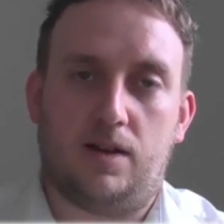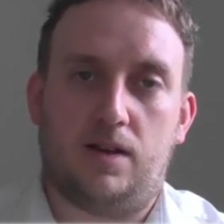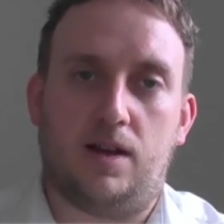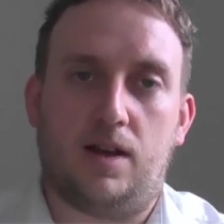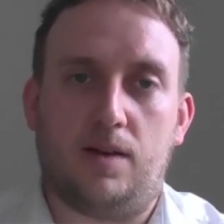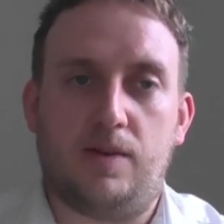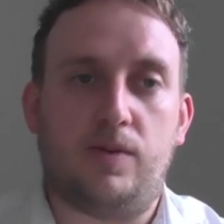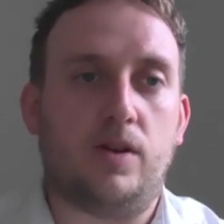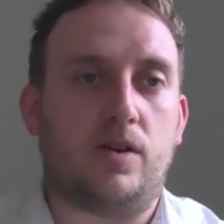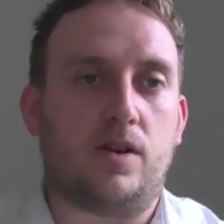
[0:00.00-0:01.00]
If
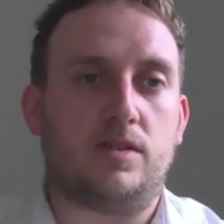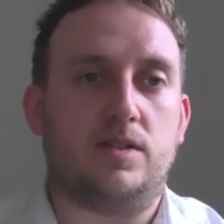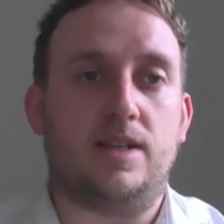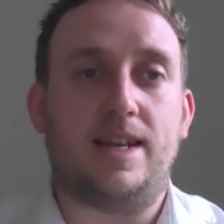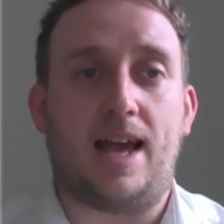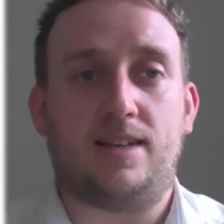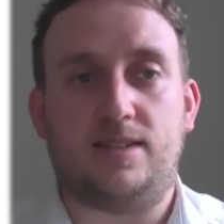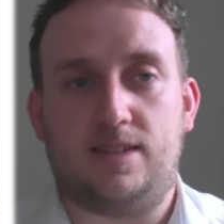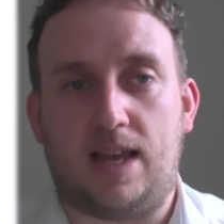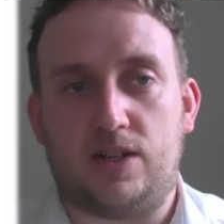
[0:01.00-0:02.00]
you look to the
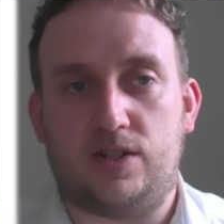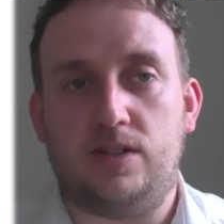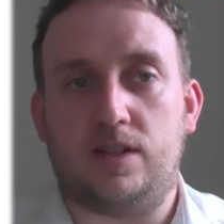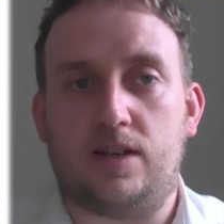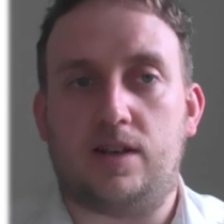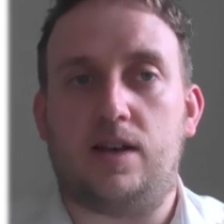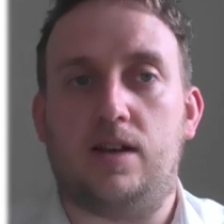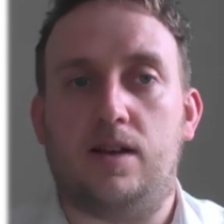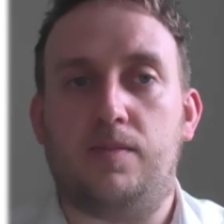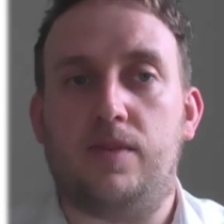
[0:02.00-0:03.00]
next section
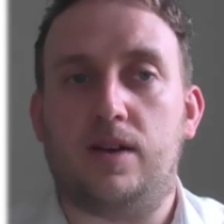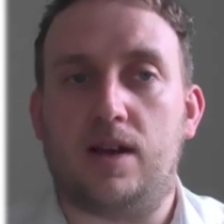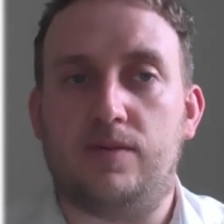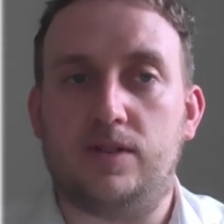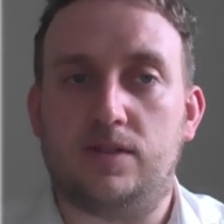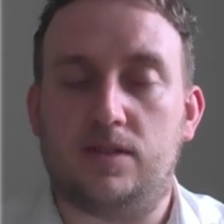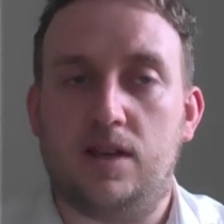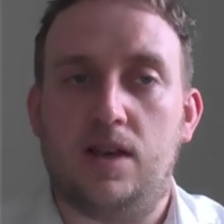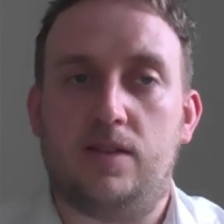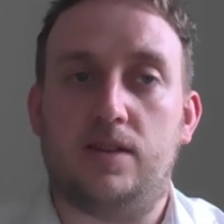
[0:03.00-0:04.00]
that covers
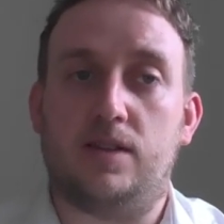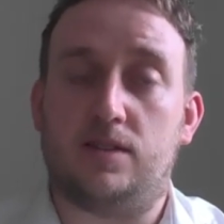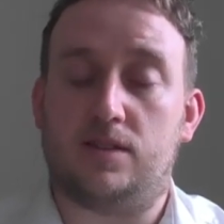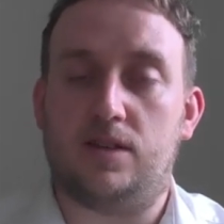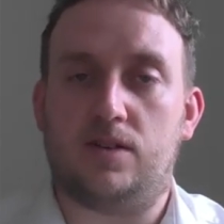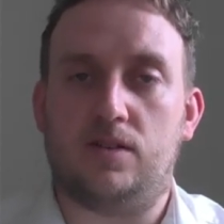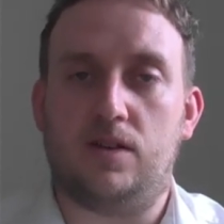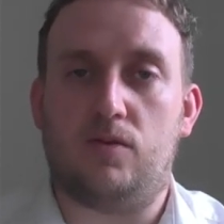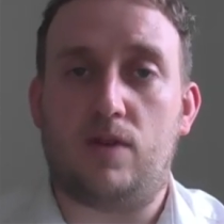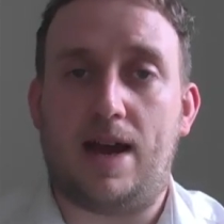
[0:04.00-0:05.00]
the circle
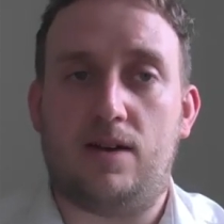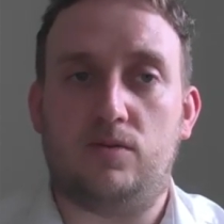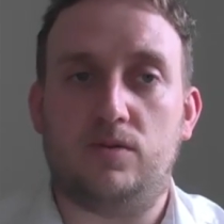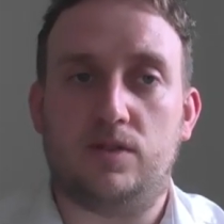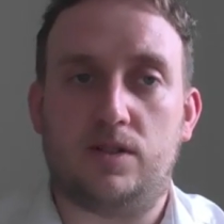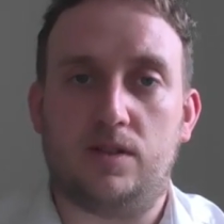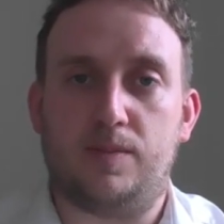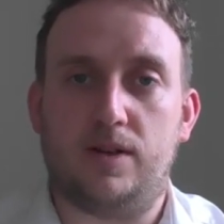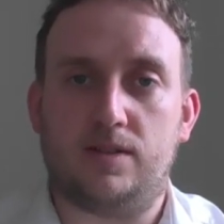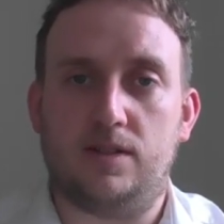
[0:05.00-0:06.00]
around the
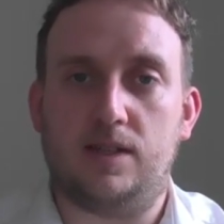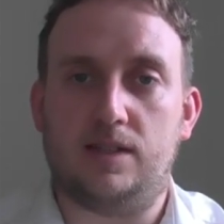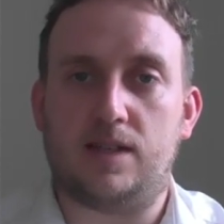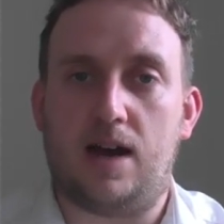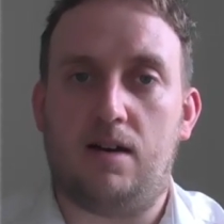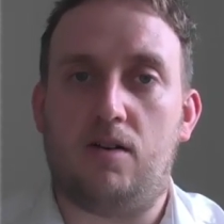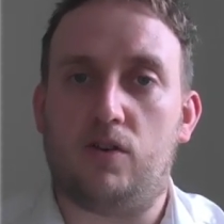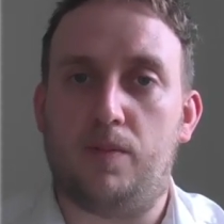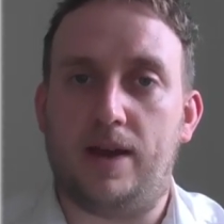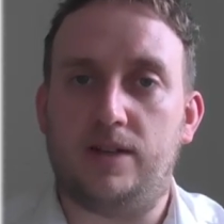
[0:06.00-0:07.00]
person is our
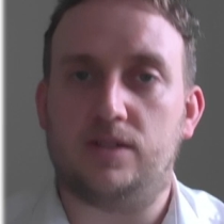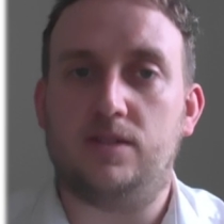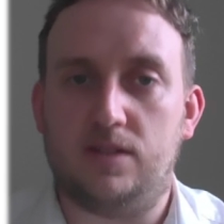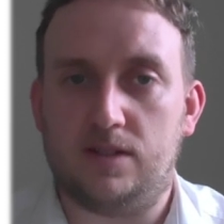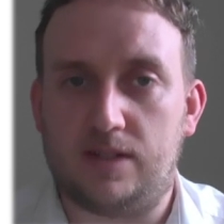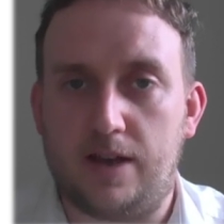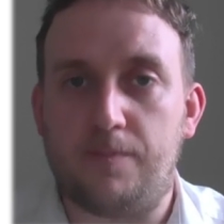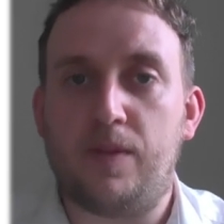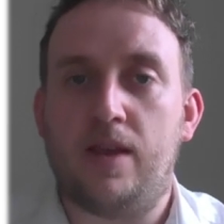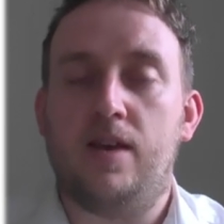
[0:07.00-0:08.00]
occupations. So
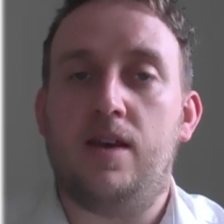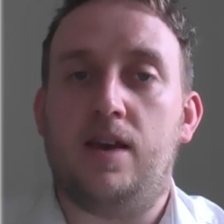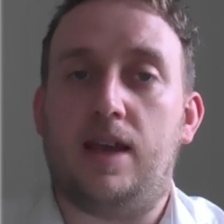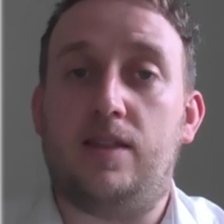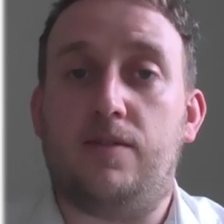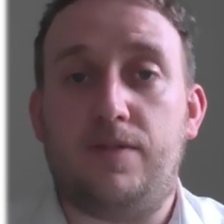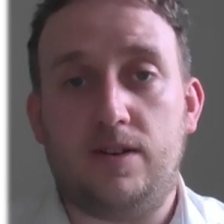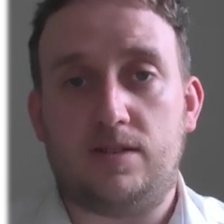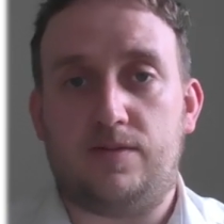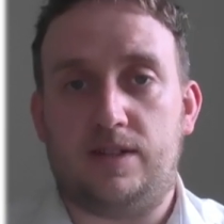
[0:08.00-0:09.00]
in the
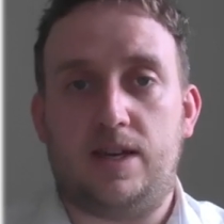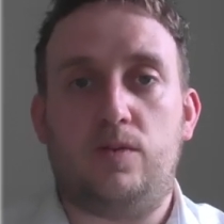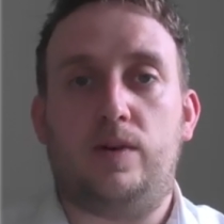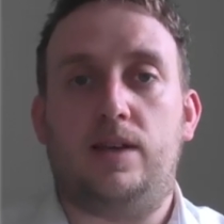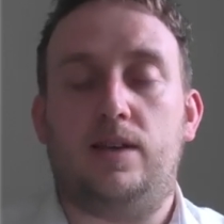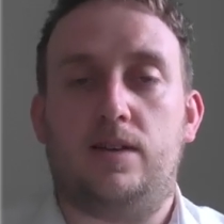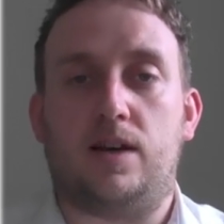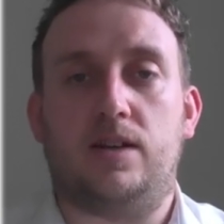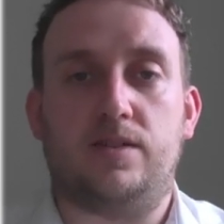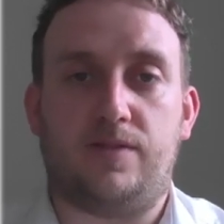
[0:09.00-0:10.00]
first video, we
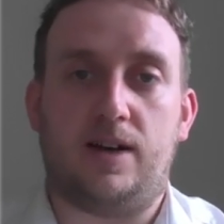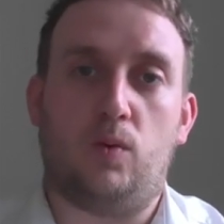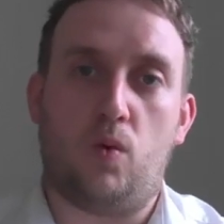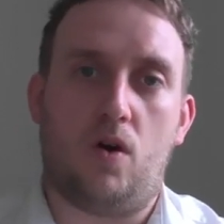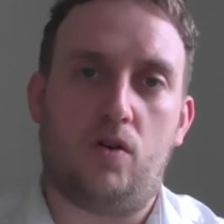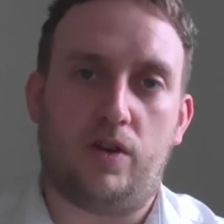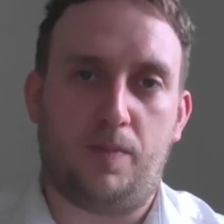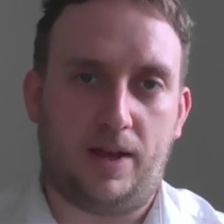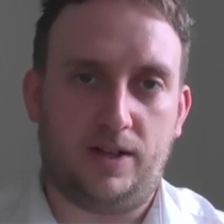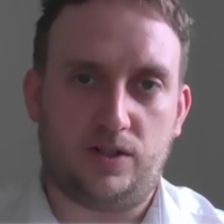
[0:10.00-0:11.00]
kind of defined what
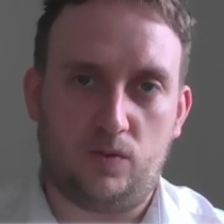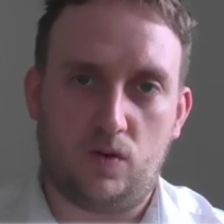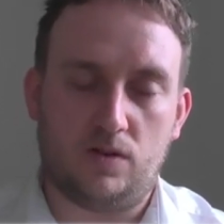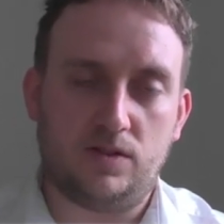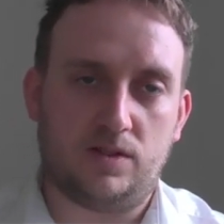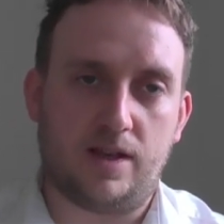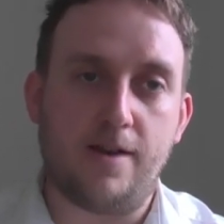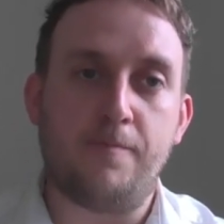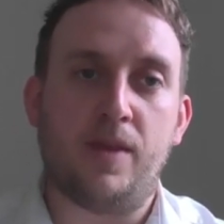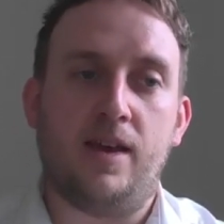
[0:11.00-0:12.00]
occupation was.
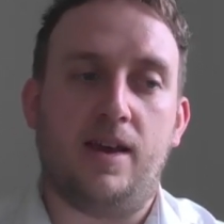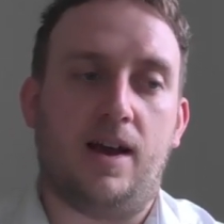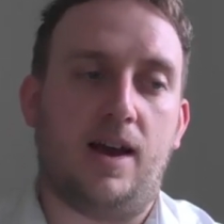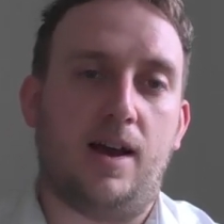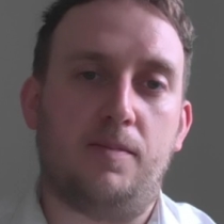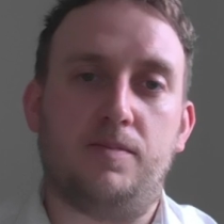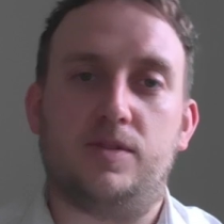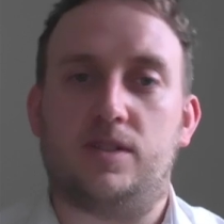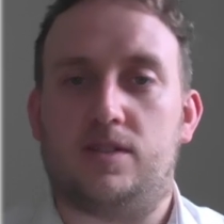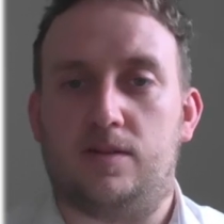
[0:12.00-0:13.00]
So
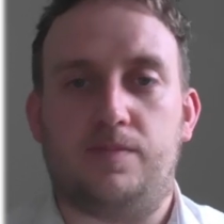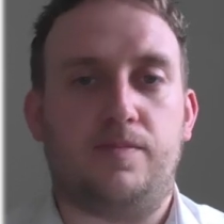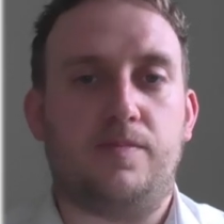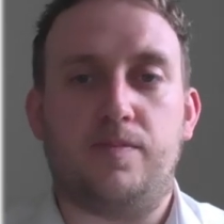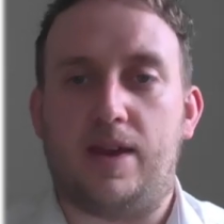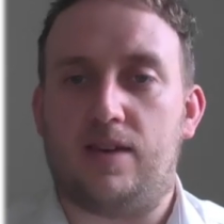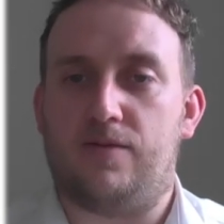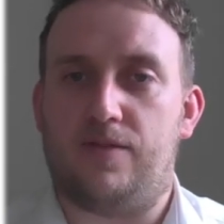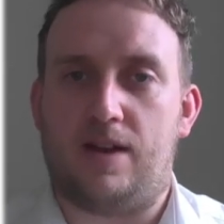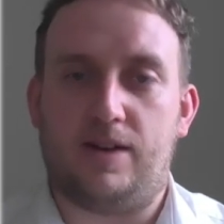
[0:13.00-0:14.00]
just to make
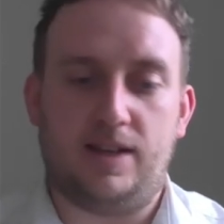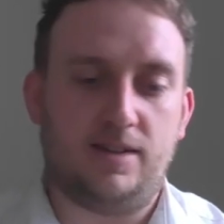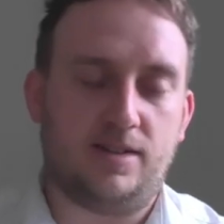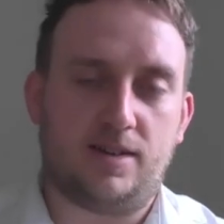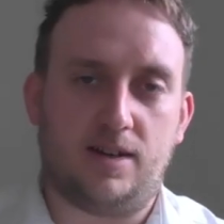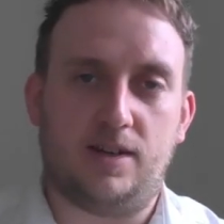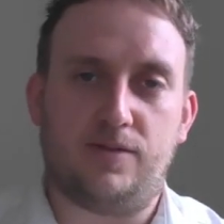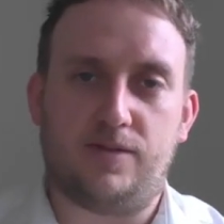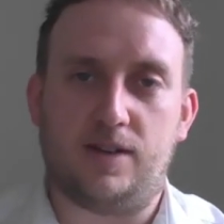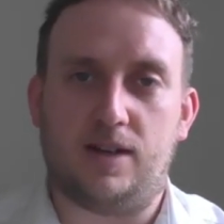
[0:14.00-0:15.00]
it very kind of